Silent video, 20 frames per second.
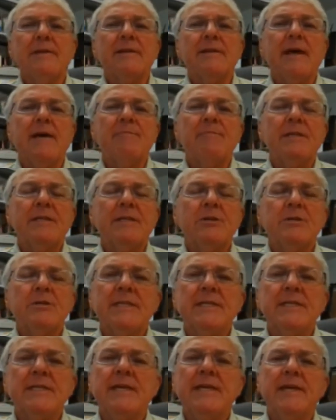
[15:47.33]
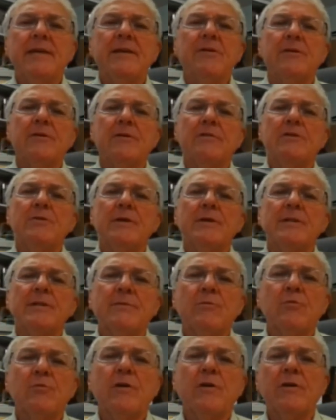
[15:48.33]
up at UCD are doing
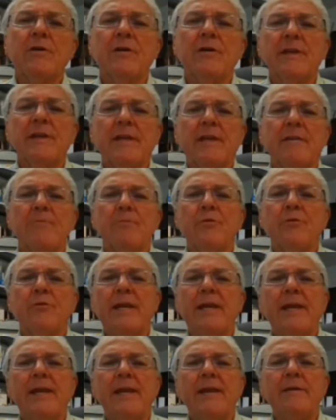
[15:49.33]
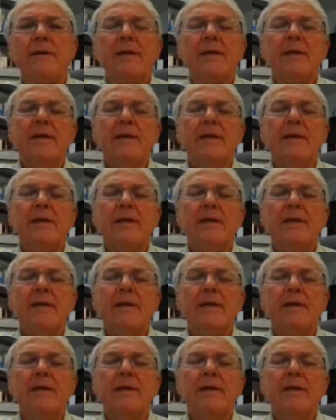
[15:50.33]
some work on hemp breeding.